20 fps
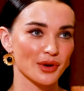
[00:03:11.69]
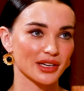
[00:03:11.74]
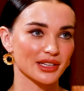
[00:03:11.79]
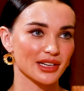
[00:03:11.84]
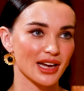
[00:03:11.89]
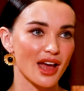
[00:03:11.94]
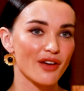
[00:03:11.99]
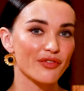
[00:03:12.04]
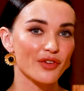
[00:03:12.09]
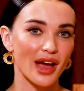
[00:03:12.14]

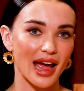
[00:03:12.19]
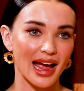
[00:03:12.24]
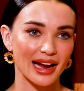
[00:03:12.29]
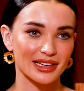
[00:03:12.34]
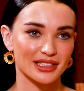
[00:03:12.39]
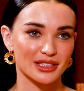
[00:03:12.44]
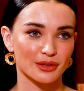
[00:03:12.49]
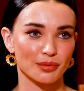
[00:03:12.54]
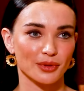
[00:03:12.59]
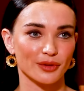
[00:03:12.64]
I'd never
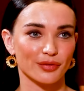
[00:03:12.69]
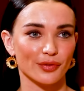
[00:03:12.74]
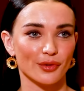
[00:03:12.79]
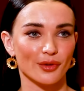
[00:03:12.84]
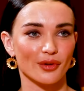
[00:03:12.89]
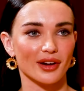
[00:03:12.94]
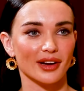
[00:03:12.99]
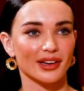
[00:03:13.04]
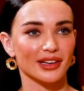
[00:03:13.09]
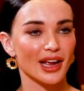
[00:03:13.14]
acted
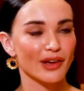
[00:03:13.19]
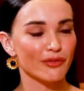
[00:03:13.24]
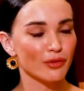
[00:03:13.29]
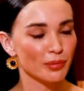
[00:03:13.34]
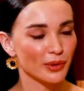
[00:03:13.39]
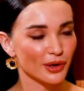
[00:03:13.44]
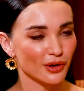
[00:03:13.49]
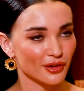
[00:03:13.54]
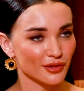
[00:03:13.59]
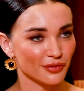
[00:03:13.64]
before, I'd never
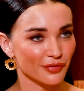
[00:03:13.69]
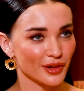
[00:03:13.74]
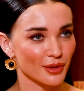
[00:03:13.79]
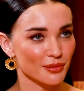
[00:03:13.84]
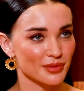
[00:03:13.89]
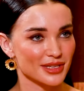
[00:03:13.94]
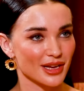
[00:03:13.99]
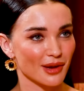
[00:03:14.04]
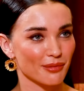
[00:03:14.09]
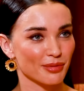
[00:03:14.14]
been on a
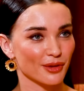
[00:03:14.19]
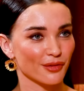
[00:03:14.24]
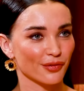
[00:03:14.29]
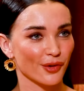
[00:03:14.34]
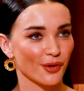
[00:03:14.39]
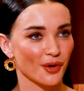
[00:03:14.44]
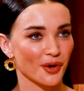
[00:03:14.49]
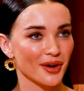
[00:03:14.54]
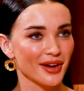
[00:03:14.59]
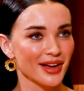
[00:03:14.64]
film set
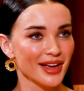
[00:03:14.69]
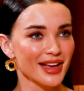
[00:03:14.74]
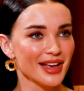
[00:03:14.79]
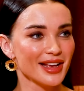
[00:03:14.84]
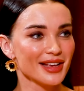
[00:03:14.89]
before.